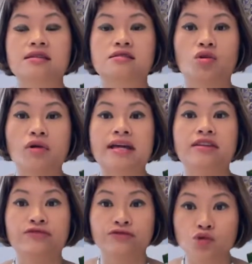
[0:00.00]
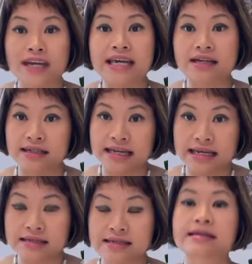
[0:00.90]
is already fully
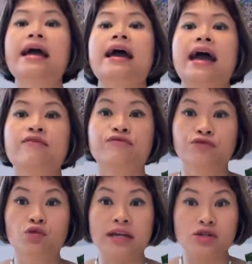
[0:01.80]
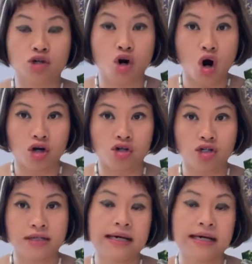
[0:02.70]
cleansed and fully charged.